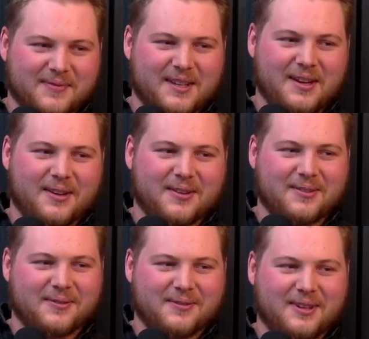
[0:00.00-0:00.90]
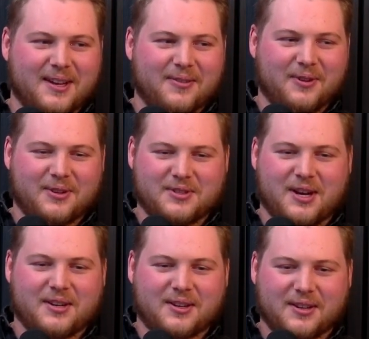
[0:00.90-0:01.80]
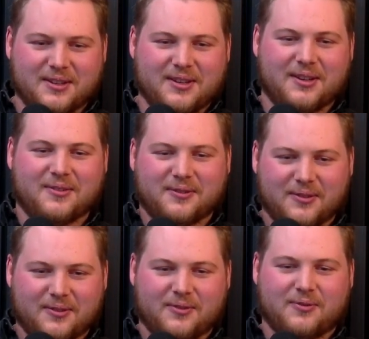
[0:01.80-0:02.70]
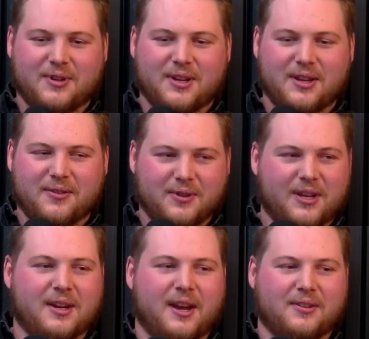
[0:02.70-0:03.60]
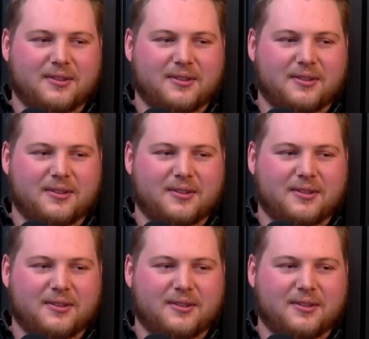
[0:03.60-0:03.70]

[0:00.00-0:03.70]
Yeah. Really trying to, reconnect.